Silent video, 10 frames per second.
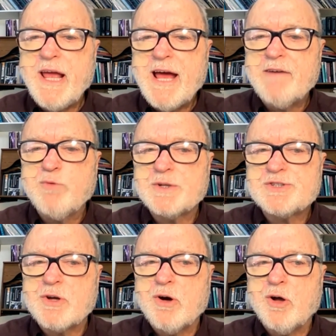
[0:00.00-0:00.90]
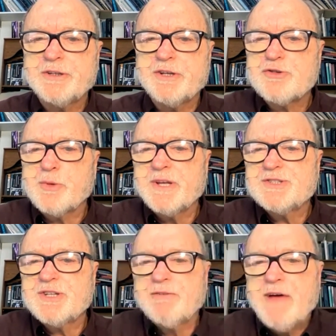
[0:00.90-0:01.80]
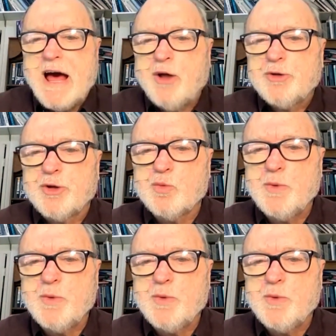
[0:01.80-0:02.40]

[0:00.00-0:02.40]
have what's called intrinsic value.